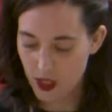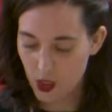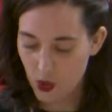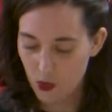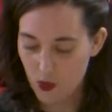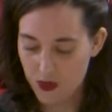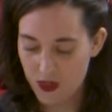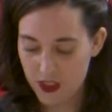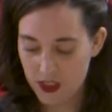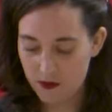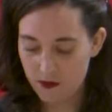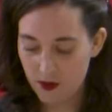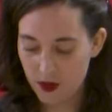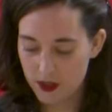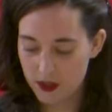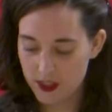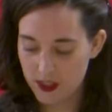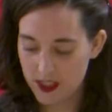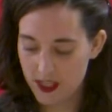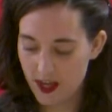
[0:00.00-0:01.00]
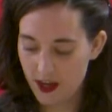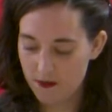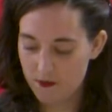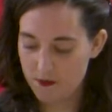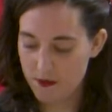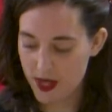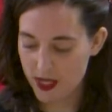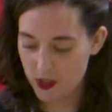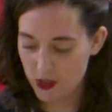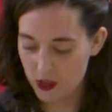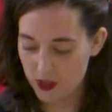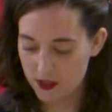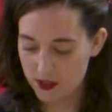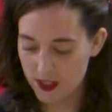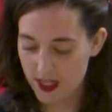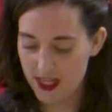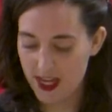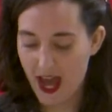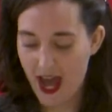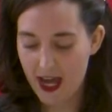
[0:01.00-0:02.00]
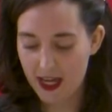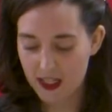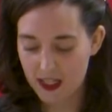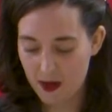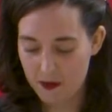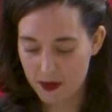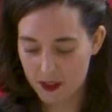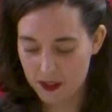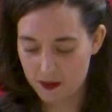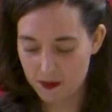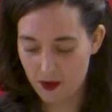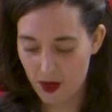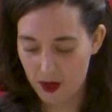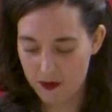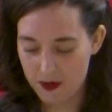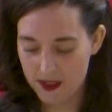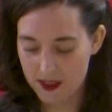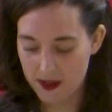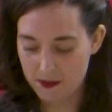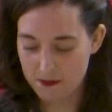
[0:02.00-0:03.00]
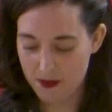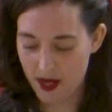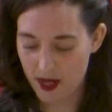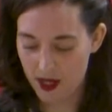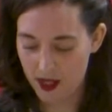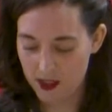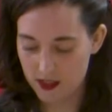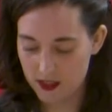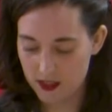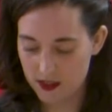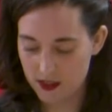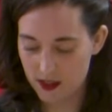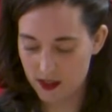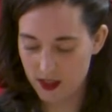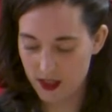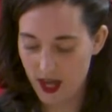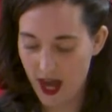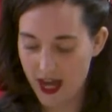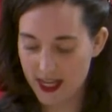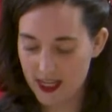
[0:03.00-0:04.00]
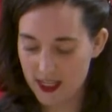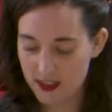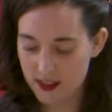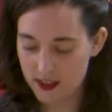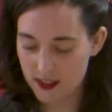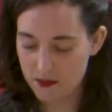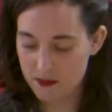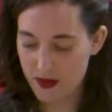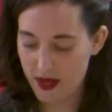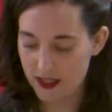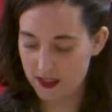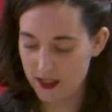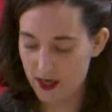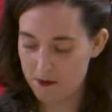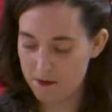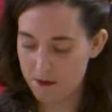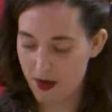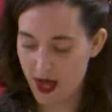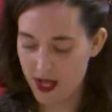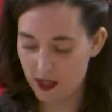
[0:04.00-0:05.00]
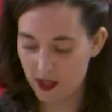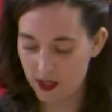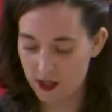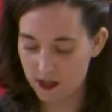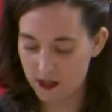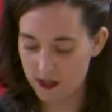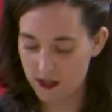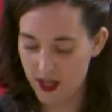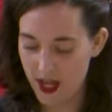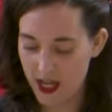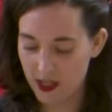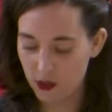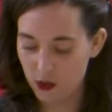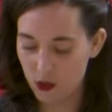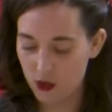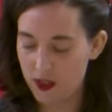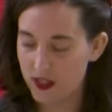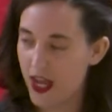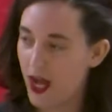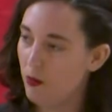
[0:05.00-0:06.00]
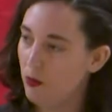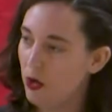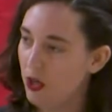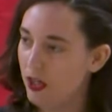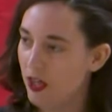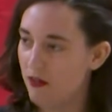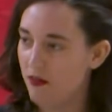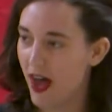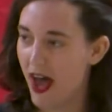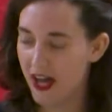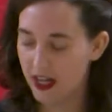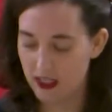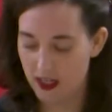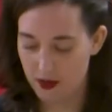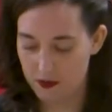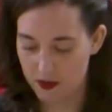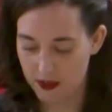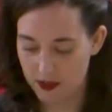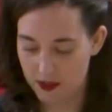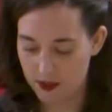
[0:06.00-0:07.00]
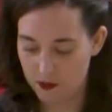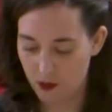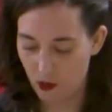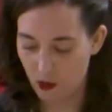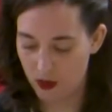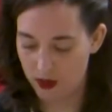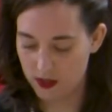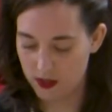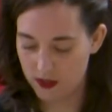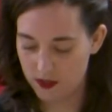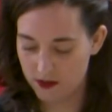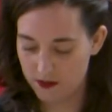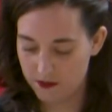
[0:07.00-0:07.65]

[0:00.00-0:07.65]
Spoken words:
With the diversity of majors and academic departments at Marist, I easily picked up minors and grew a network of academic support.